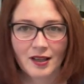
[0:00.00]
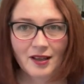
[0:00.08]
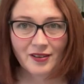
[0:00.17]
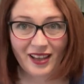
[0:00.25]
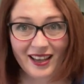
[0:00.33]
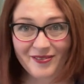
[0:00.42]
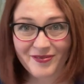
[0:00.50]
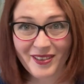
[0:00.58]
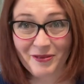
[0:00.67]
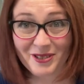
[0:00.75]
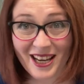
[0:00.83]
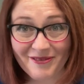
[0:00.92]
Okay, I think
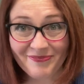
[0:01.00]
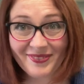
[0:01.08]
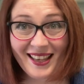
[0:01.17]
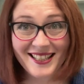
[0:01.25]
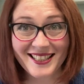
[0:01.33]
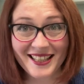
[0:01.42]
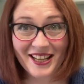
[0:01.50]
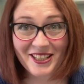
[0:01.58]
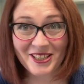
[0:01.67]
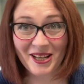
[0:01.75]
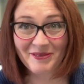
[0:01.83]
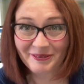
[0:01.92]
we're done. Guess it's
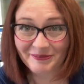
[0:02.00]
lunchtime.